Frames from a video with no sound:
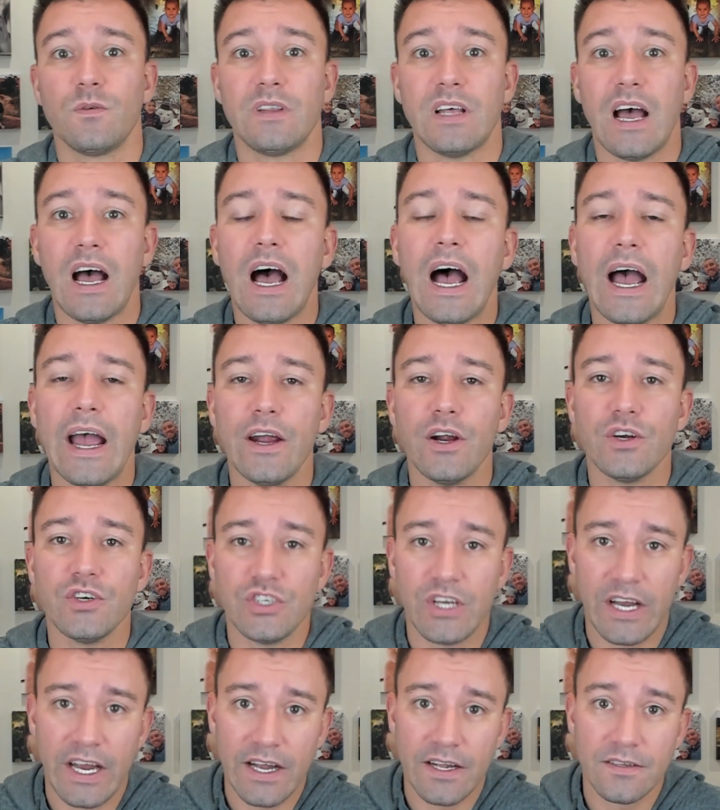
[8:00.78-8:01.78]
with a higher
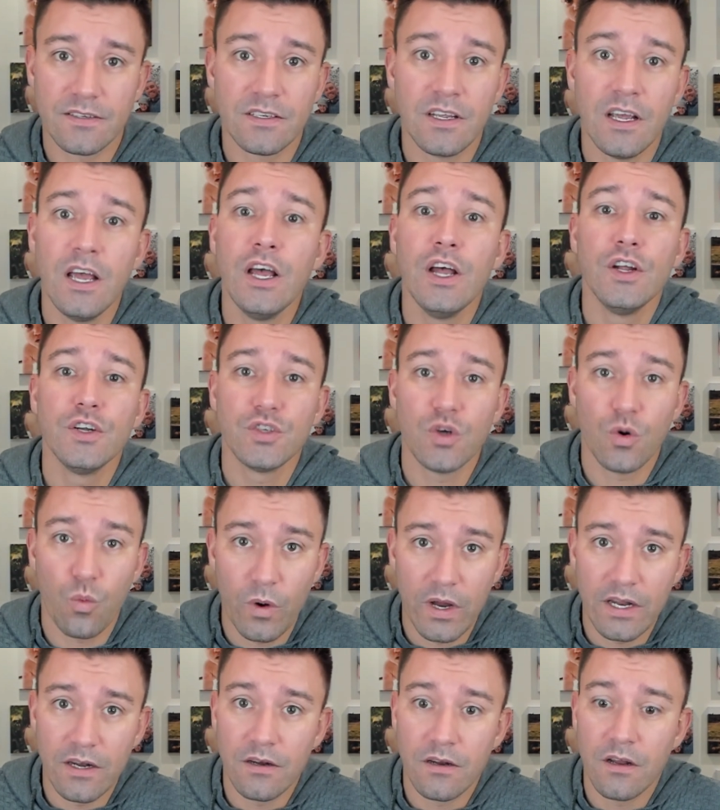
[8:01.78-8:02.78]
chance to
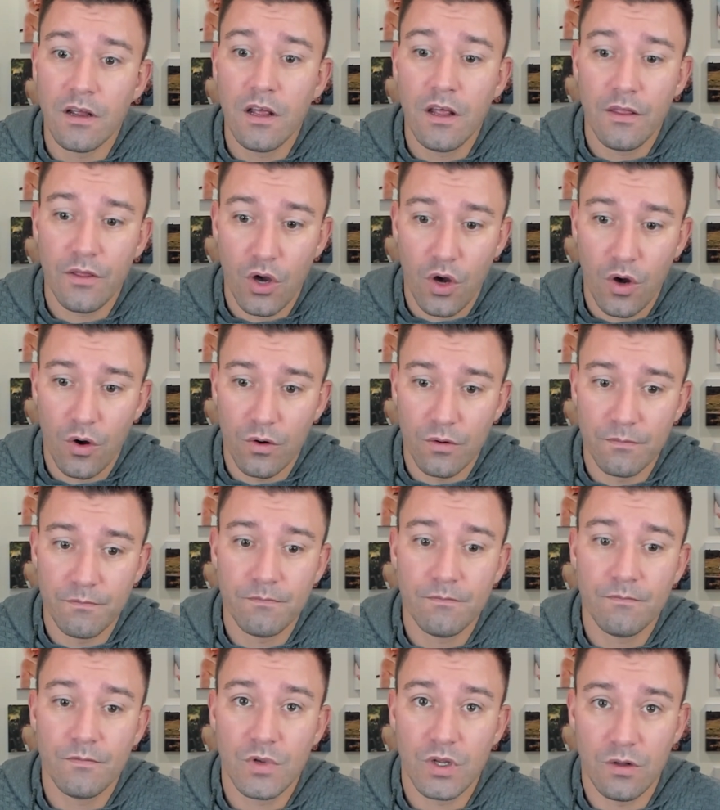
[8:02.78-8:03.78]
win the home
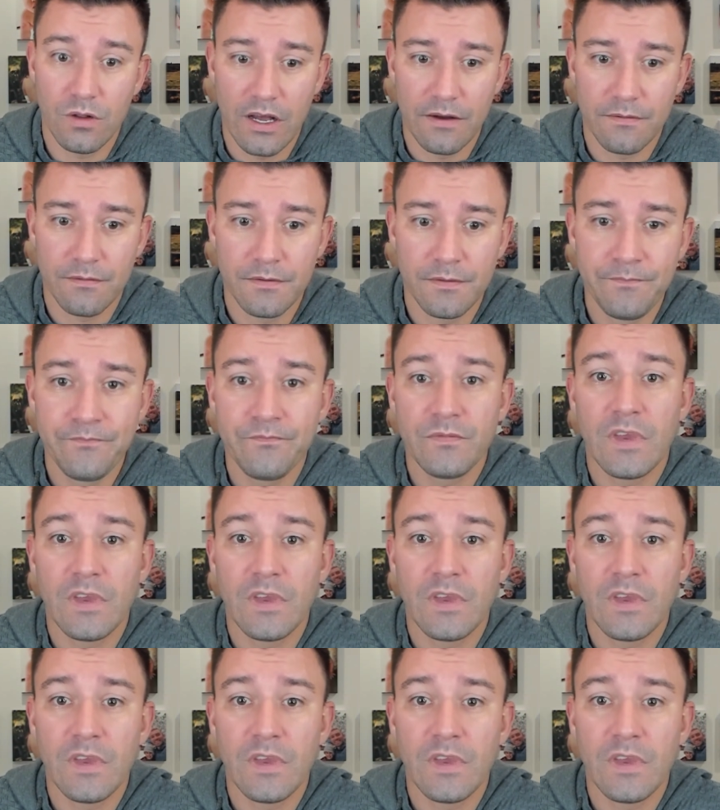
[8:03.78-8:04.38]
you love.